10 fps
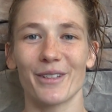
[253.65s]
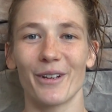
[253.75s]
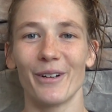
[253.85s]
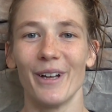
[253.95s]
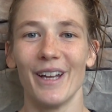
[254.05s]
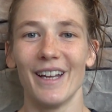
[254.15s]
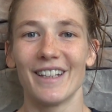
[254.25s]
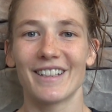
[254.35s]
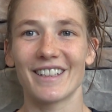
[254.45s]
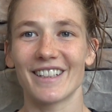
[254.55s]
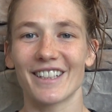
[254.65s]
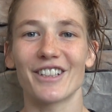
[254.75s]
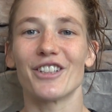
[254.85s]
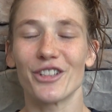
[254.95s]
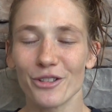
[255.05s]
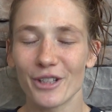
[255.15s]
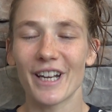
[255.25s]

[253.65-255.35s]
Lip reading: So to get to do the